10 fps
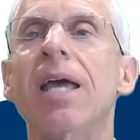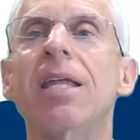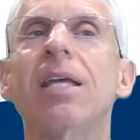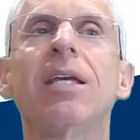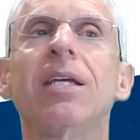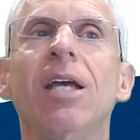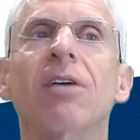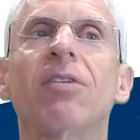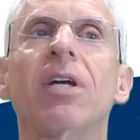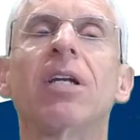any
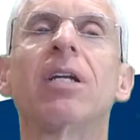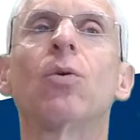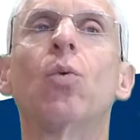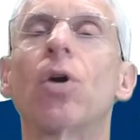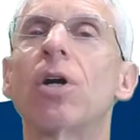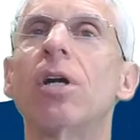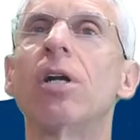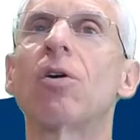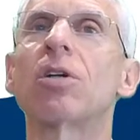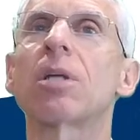given
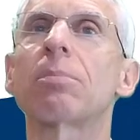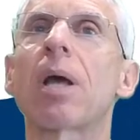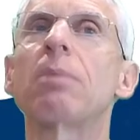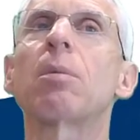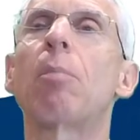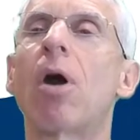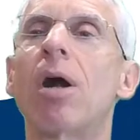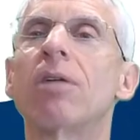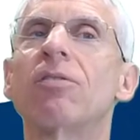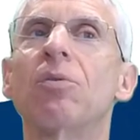word, or sometimes a
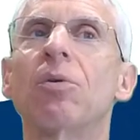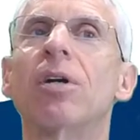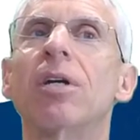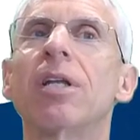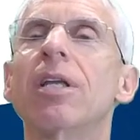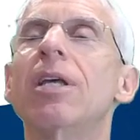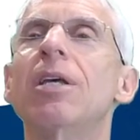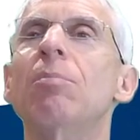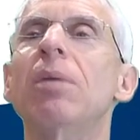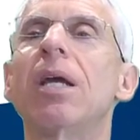part of a word,
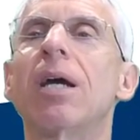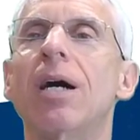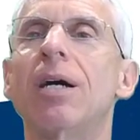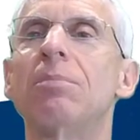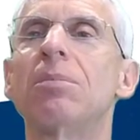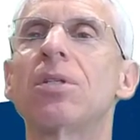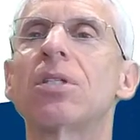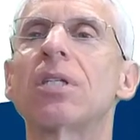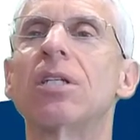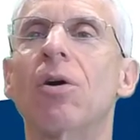
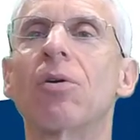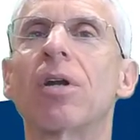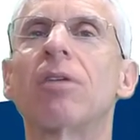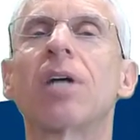becomes a token.